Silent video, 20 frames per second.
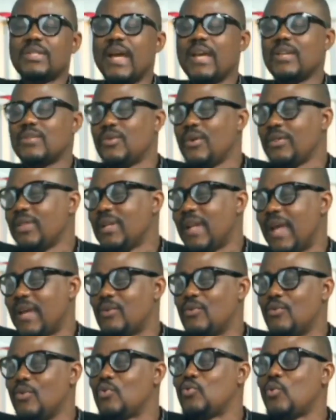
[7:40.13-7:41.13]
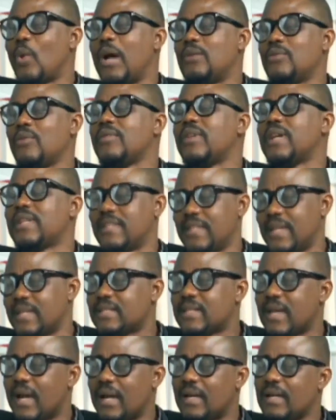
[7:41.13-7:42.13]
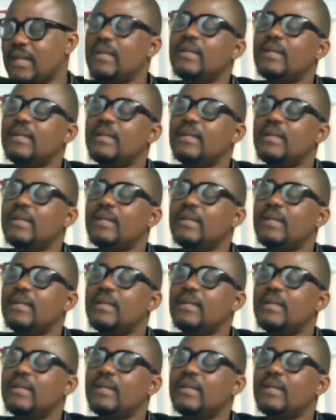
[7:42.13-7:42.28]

there is nothing like go to another center.